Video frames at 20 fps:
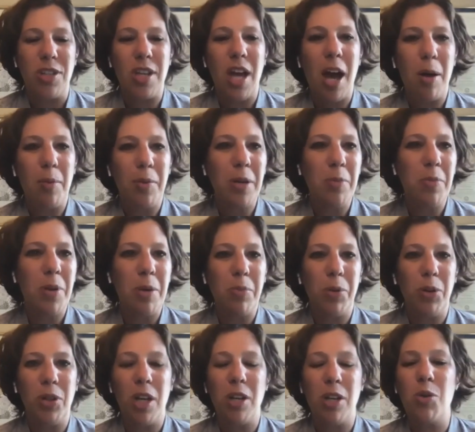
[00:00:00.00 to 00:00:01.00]
how many
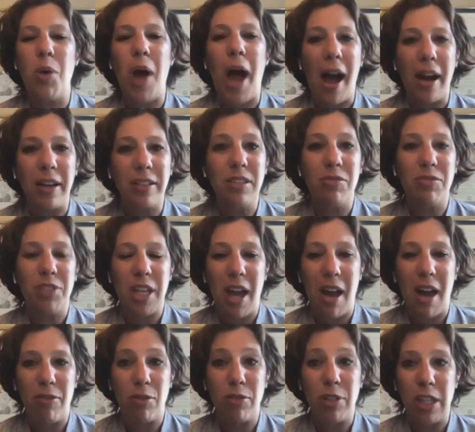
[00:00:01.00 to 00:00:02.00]
people can you actively
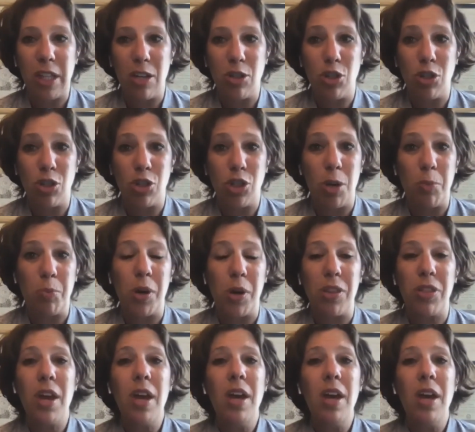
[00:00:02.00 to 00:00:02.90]
have a relationship with